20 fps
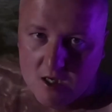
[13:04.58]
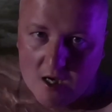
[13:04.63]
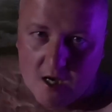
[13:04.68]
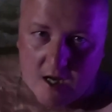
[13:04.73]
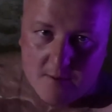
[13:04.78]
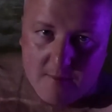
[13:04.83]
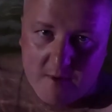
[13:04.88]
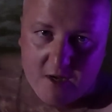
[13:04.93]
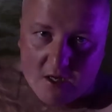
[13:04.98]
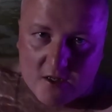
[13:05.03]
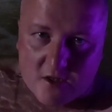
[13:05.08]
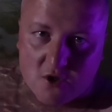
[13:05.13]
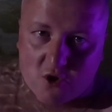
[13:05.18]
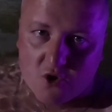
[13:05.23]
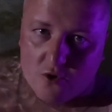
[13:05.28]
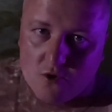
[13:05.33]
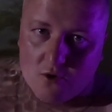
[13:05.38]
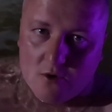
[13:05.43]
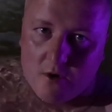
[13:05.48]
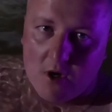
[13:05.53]
are amazing.
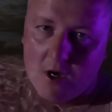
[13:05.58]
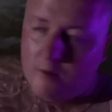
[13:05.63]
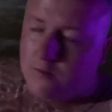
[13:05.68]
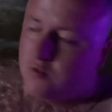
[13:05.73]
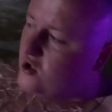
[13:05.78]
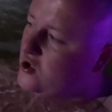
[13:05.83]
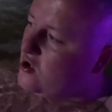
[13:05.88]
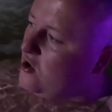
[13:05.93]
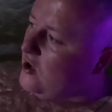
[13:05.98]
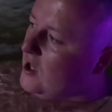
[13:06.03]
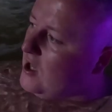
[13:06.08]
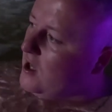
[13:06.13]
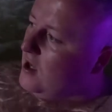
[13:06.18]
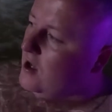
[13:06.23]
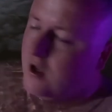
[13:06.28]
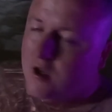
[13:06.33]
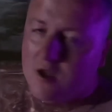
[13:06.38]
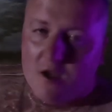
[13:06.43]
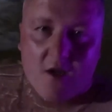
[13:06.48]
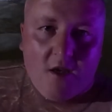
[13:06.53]
So I'm just going to
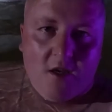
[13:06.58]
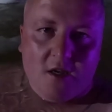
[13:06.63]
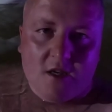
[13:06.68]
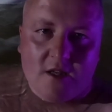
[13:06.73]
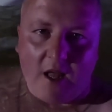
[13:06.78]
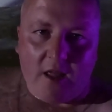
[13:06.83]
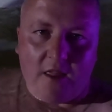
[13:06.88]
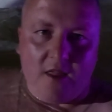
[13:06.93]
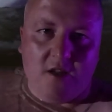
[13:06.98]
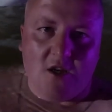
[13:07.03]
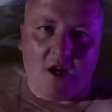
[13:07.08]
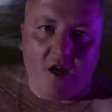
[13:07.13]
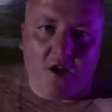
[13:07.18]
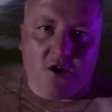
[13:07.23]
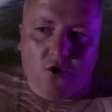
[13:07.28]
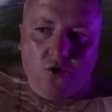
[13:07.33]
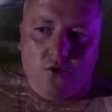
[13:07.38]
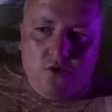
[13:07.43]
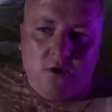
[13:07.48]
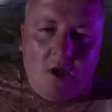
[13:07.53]
stick the
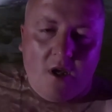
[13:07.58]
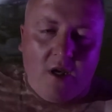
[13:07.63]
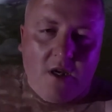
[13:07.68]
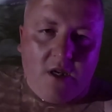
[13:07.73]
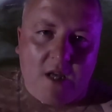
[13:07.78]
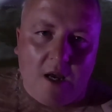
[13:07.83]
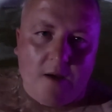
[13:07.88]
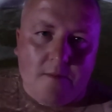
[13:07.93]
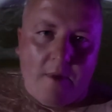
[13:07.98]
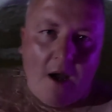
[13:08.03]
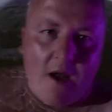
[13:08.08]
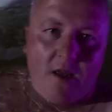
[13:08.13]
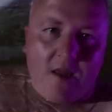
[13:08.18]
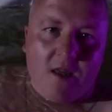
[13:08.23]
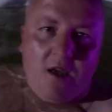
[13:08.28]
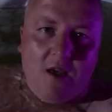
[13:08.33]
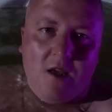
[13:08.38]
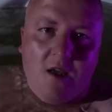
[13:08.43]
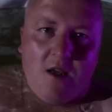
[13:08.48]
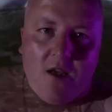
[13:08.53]
jets on, sit back
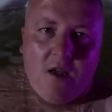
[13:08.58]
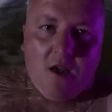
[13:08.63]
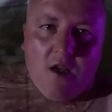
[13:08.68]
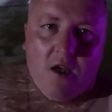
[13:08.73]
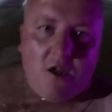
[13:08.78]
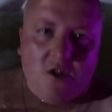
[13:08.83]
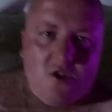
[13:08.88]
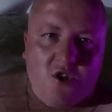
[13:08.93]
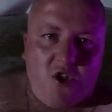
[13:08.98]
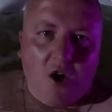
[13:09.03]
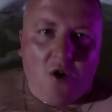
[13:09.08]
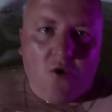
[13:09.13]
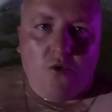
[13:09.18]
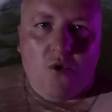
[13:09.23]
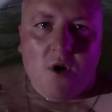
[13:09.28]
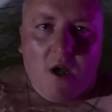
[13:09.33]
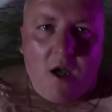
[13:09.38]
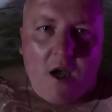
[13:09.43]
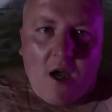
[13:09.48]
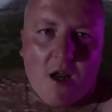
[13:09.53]
and chill,
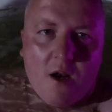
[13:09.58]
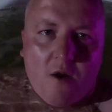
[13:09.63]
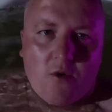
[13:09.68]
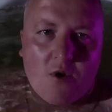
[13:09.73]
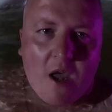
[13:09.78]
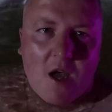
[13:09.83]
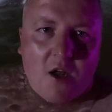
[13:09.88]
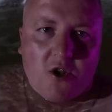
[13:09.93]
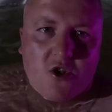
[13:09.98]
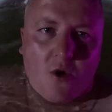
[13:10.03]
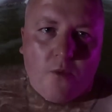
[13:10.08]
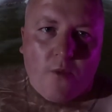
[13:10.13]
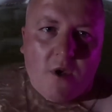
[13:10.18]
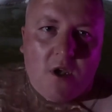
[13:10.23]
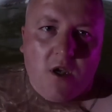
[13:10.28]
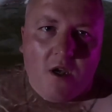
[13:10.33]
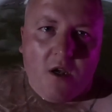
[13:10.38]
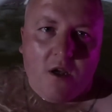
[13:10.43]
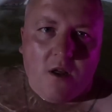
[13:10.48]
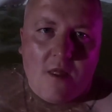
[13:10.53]
and I'll catch up with
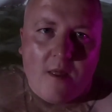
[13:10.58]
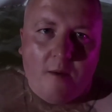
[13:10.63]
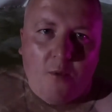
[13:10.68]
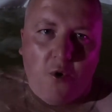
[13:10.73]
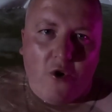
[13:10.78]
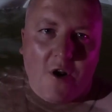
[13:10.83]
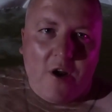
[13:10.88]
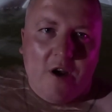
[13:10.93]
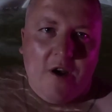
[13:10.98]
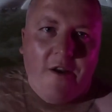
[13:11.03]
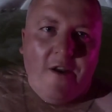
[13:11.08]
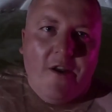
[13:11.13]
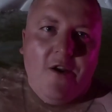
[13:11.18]
you tomorrow.